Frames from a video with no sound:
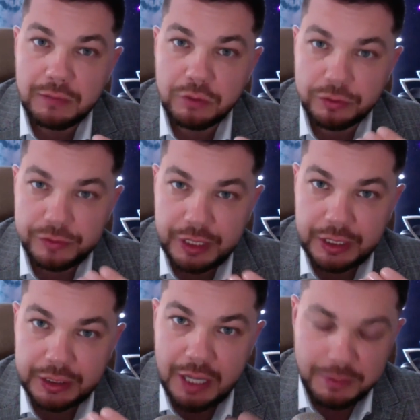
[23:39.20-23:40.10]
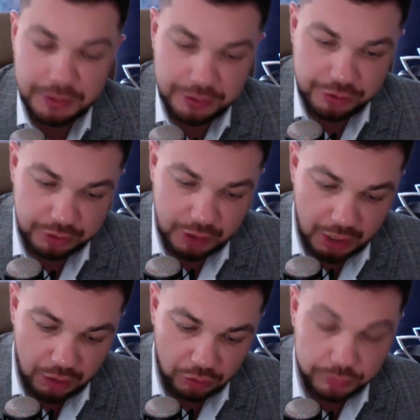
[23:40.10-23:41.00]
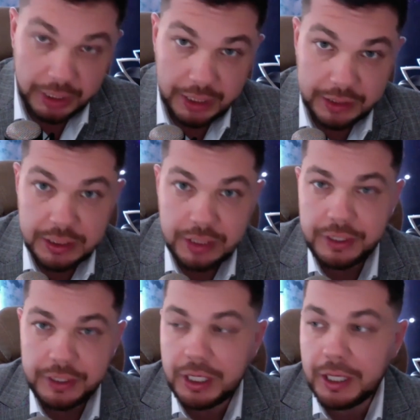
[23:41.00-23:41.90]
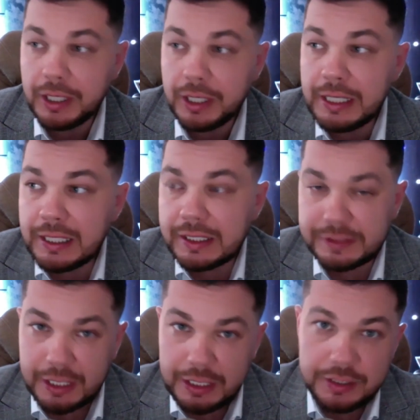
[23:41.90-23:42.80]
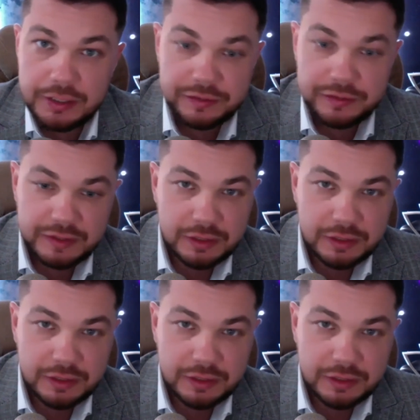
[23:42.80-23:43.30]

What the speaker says: starting again from design to construction,